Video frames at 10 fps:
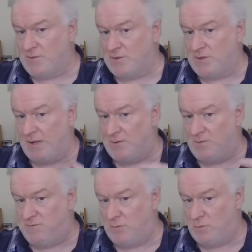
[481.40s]
the tidal
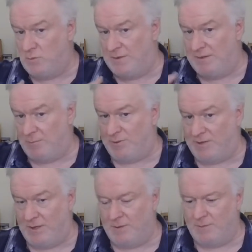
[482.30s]
flow in that
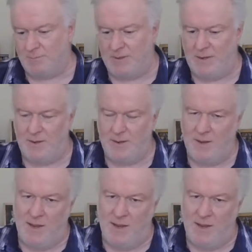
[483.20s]
particular bay,